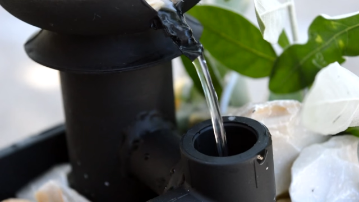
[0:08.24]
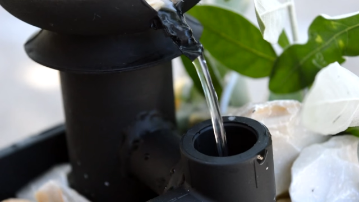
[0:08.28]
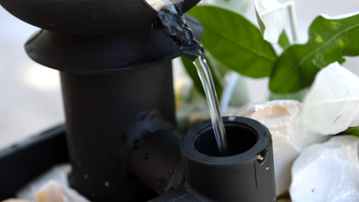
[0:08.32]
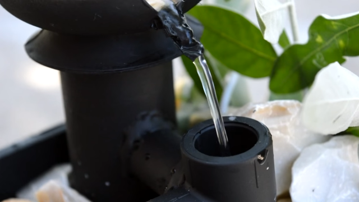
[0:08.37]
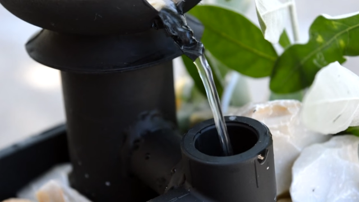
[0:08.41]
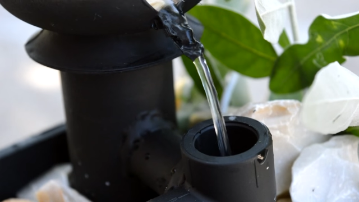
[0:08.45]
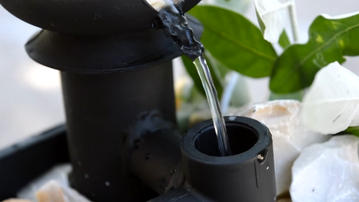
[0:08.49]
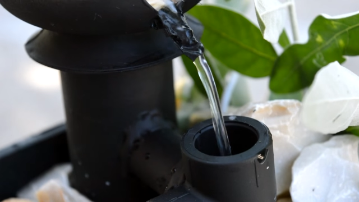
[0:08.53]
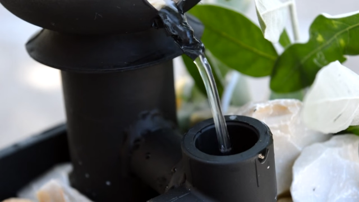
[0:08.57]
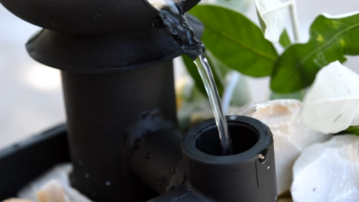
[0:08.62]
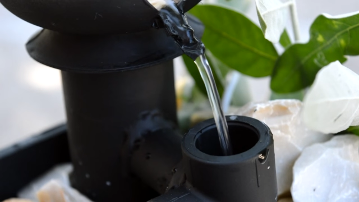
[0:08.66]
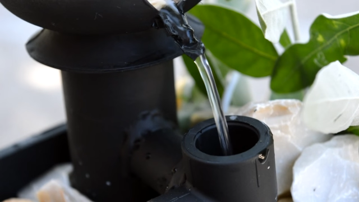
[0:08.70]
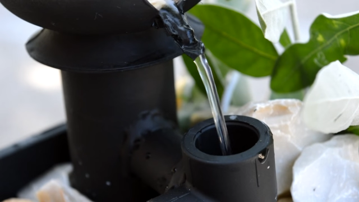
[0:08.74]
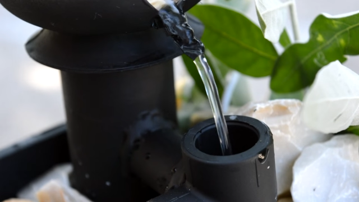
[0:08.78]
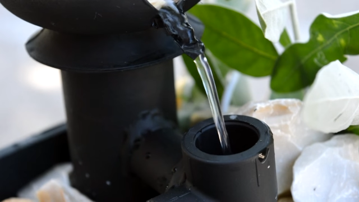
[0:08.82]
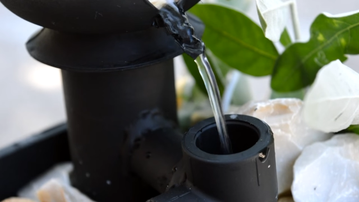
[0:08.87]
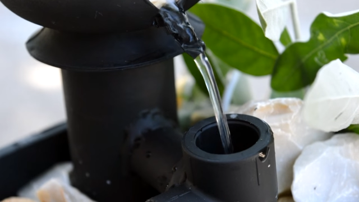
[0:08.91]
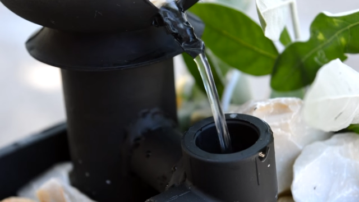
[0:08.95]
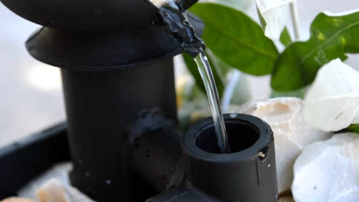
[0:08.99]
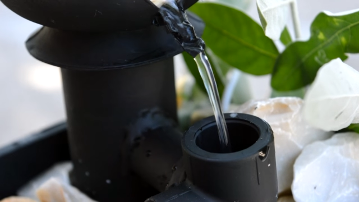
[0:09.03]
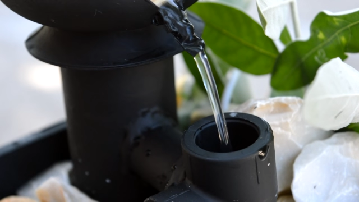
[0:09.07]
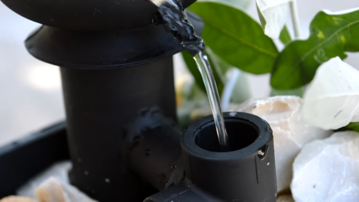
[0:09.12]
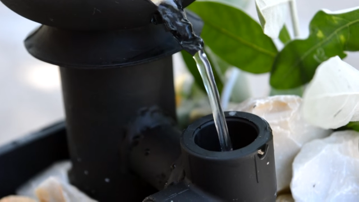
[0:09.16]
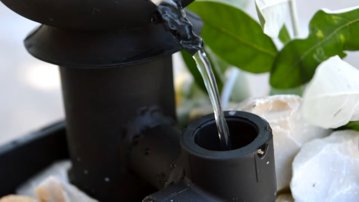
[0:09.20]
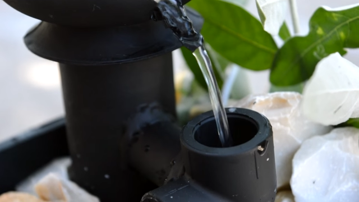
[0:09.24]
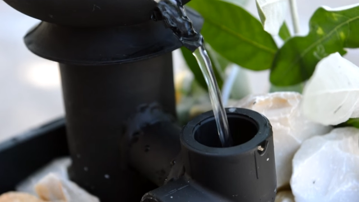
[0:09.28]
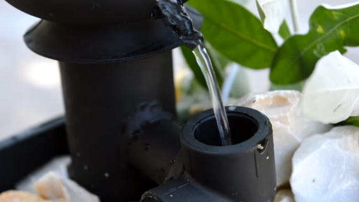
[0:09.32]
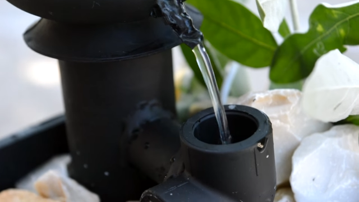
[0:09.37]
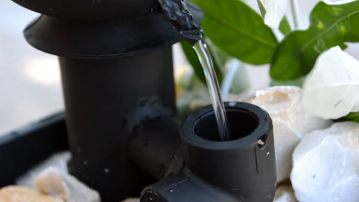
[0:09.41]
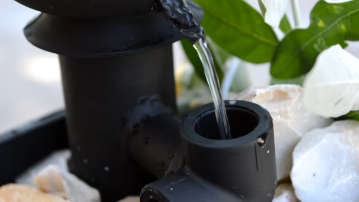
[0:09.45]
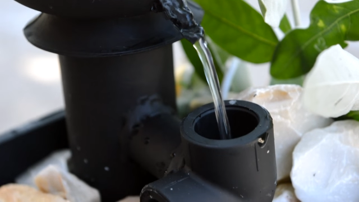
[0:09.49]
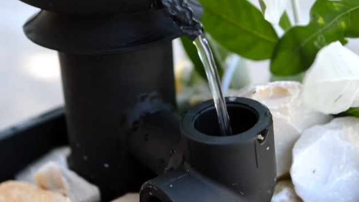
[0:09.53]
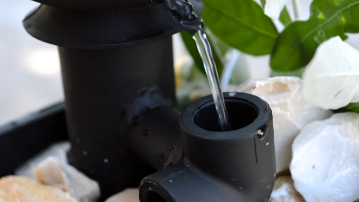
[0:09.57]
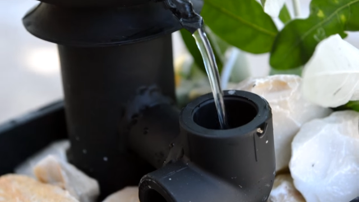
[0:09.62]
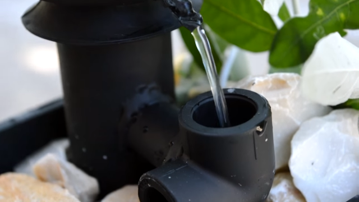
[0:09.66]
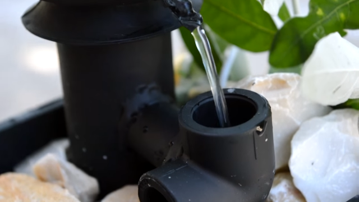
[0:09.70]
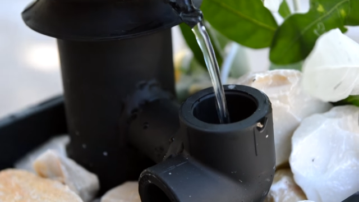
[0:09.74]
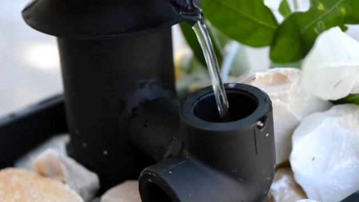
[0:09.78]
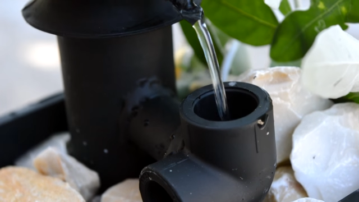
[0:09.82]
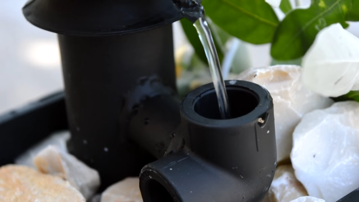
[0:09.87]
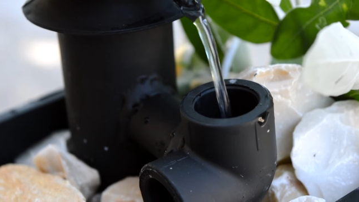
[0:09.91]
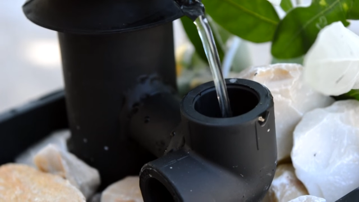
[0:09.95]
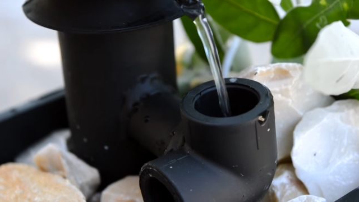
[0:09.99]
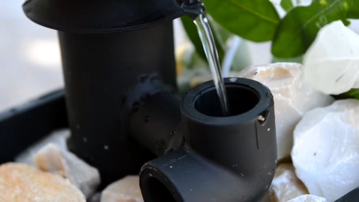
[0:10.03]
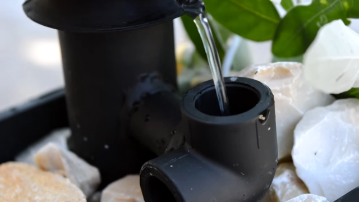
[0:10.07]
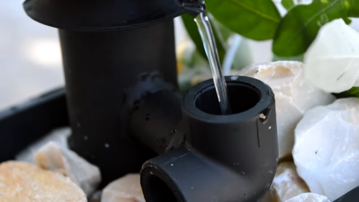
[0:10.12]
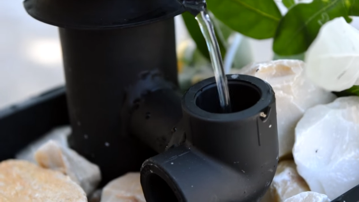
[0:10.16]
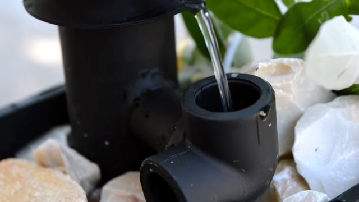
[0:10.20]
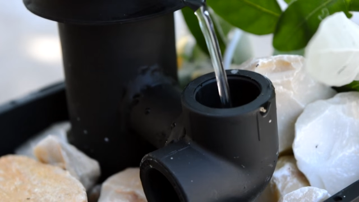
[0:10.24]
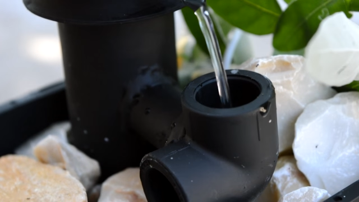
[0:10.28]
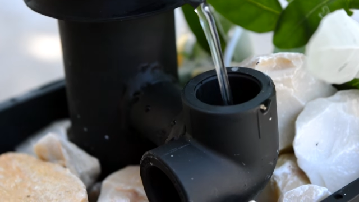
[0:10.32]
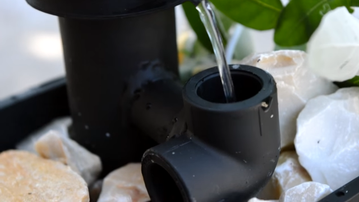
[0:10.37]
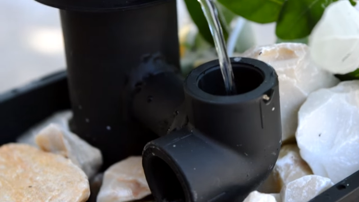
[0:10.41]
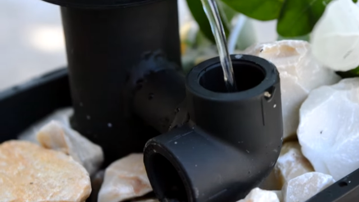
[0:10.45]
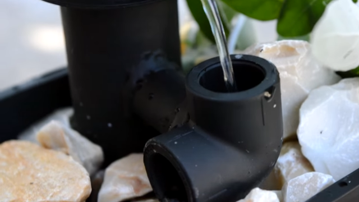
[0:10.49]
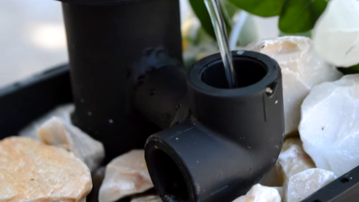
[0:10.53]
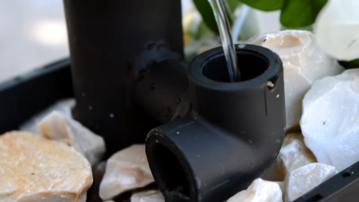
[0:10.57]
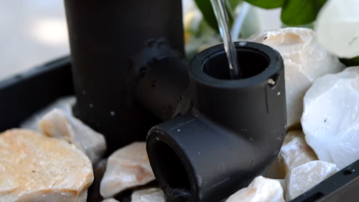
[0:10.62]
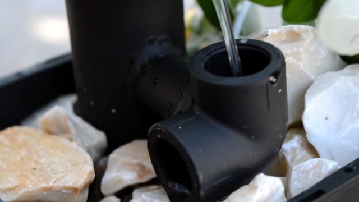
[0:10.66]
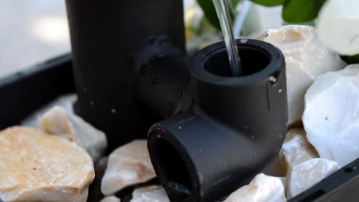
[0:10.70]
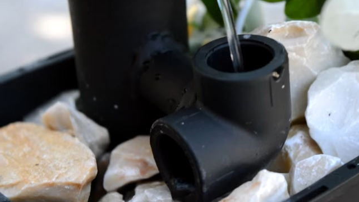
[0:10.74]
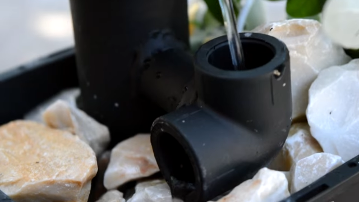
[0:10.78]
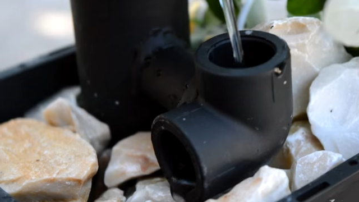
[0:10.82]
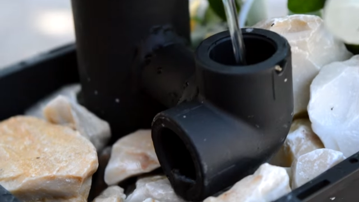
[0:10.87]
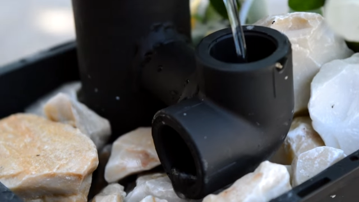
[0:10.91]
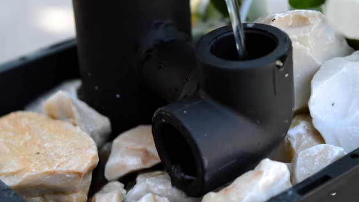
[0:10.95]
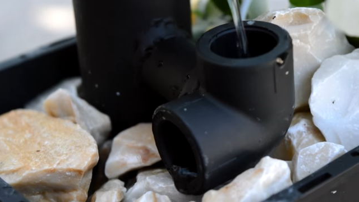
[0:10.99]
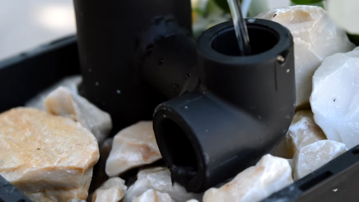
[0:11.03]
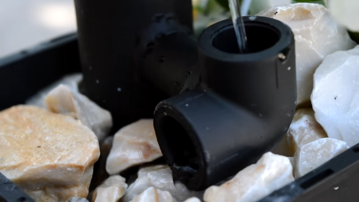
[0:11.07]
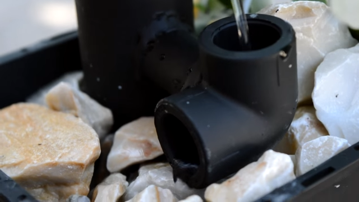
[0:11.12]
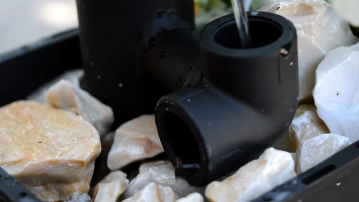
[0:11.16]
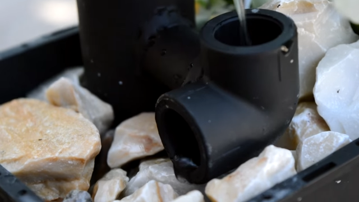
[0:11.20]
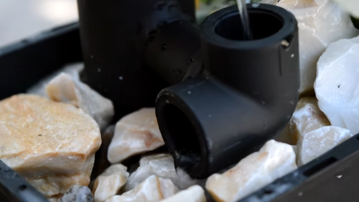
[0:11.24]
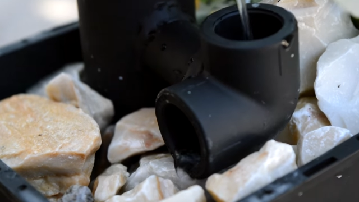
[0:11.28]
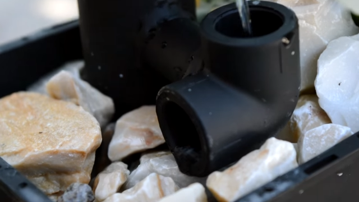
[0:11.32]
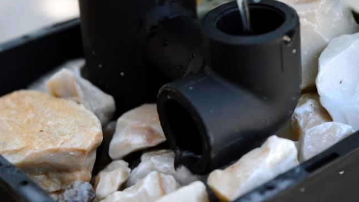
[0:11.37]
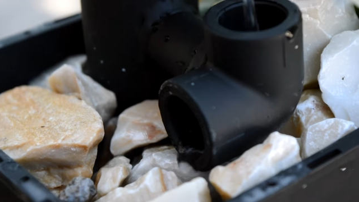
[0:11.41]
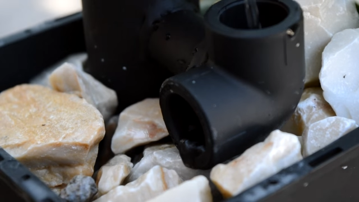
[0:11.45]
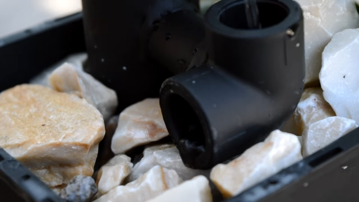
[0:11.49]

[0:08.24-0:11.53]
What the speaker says: No face is visible, so there are no lips to read.